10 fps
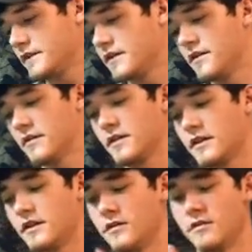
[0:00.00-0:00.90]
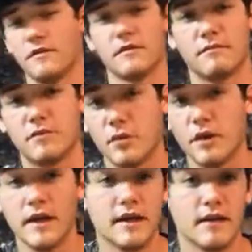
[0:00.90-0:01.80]
you know, you can use a
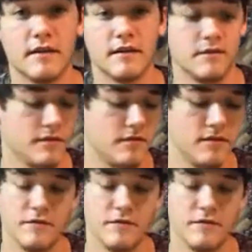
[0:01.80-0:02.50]
twig, and if you